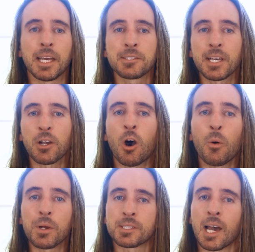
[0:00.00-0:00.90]
It's like
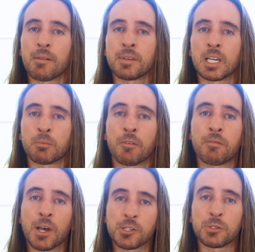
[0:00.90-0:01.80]
always having a
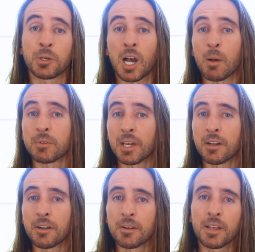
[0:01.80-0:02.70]
professional copy
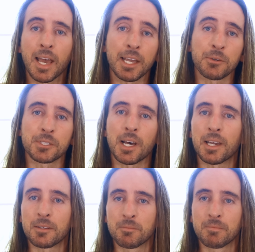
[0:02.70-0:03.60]
editor at your
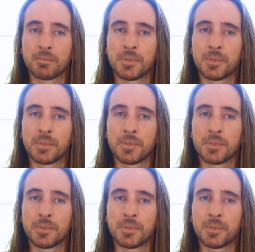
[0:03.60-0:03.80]
side.